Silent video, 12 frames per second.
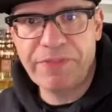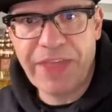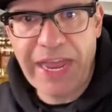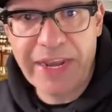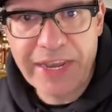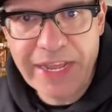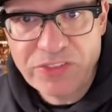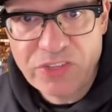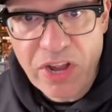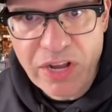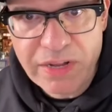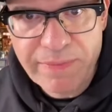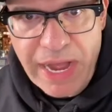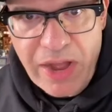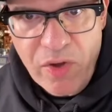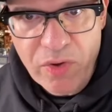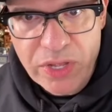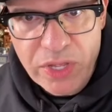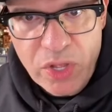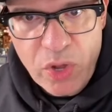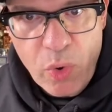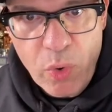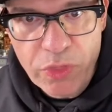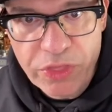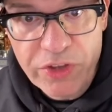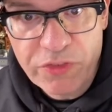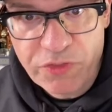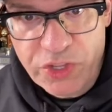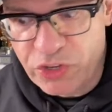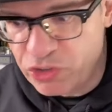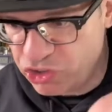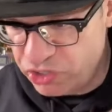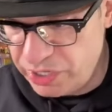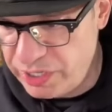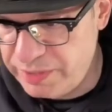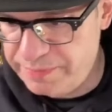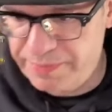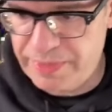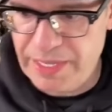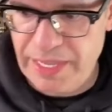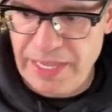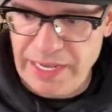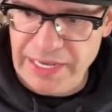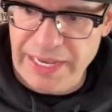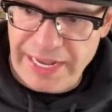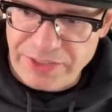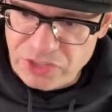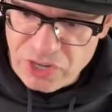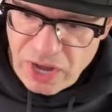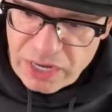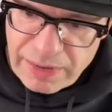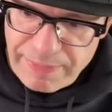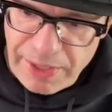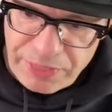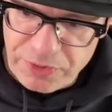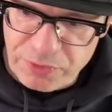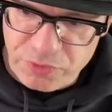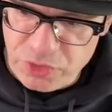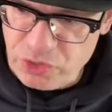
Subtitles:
about that. Let's talk about the future. Let's talk about the